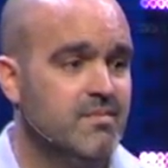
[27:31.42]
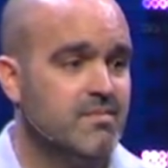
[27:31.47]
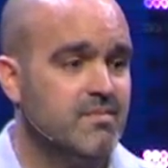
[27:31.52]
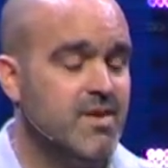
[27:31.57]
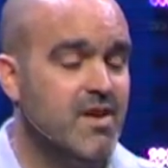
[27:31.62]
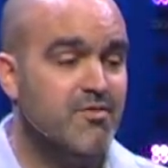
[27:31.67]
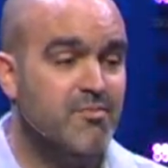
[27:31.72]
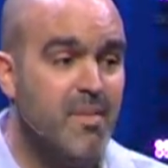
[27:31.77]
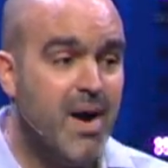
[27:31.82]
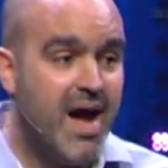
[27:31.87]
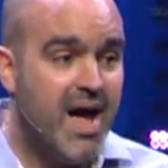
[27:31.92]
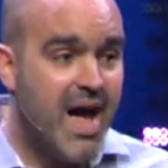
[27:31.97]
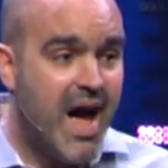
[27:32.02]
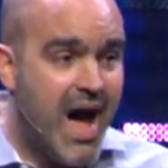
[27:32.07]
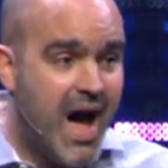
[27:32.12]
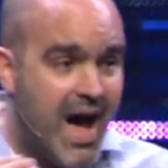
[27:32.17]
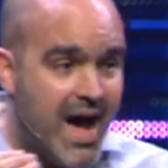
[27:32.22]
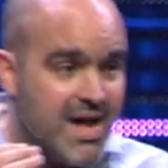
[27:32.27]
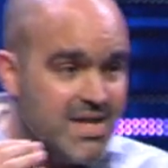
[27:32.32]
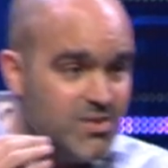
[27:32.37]
If my
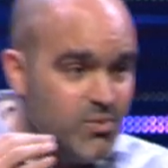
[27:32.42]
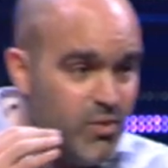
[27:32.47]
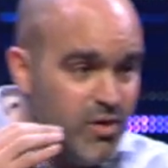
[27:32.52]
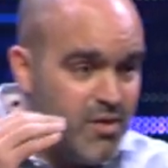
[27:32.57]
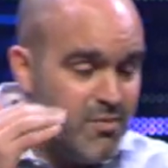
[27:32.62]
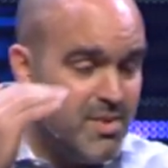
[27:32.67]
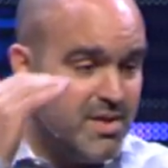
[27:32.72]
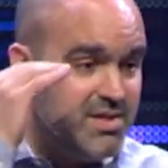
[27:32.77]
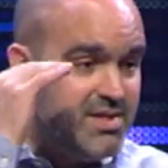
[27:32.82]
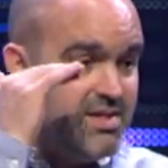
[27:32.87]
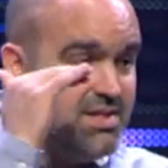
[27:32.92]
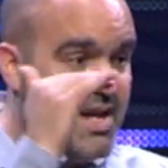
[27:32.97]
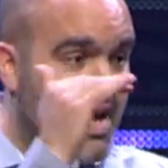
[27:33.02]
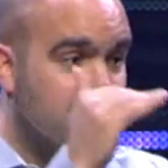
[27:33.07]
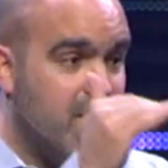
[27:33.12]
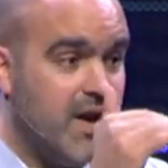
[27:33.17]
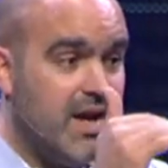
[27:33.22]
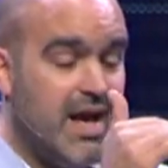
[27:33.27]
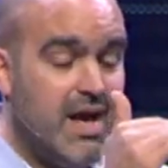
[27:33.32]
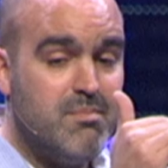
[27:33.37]
eyes would have been
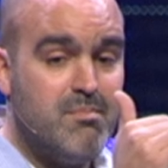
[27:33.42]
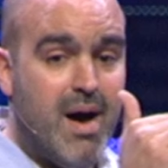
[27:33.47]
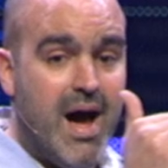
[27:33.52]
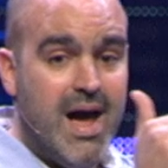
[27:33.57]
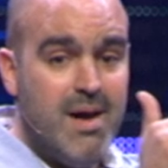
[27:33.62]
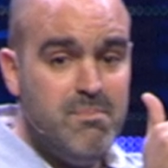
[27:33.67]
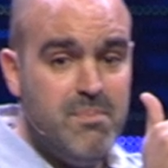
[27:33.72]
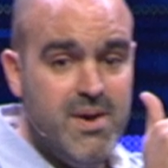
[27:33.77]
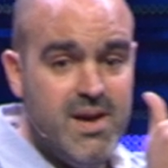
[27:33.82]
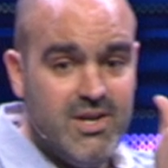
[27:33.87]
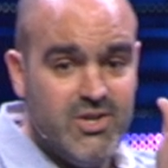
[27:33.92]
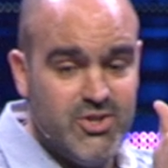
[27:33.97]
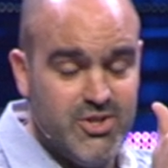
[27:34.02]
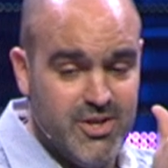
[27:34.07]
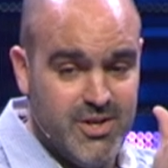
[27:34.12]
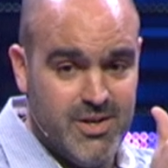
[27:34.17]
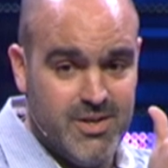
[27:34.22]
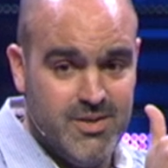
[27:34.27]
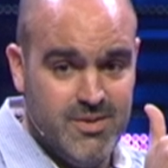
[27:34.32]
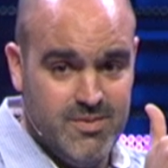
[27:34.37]
staring at my
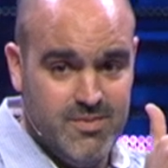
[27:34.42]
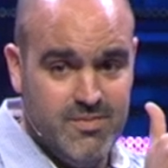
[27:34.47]
picture,